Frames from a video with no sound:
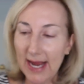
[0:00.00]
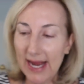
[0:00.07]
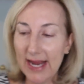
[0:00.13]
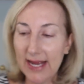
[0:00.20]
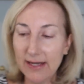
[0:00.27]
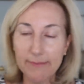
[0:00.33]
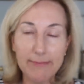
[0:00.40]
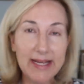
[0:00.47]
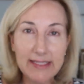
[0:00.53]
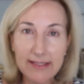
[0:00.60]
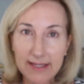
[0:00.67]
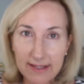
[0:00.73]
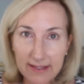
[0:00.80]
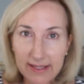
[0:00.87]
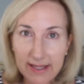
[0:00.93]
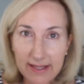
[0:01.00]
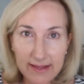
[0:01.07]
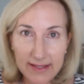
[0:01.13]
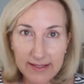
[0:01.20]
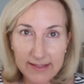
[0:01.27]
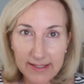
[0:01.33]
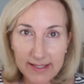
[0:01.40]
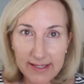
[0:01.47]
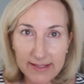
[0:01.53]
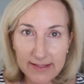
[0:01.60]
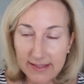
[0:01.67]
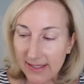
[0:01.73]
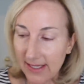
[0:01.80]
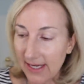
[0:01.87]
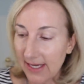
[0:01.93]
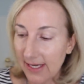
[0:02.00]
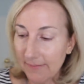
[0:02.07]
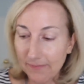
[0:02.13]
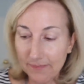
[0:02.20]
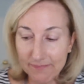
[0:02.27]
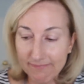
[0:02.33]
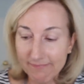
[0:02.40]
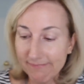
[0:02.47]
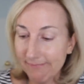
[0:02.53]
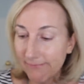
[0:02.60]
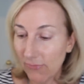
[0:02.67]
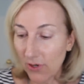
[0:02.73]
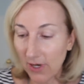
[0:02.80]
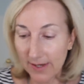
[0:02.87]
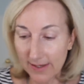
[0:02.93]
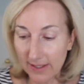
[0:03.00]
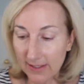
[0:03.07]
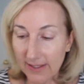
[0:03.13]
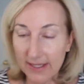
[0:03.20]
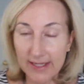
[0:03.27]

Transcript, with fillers: And basically, this is the product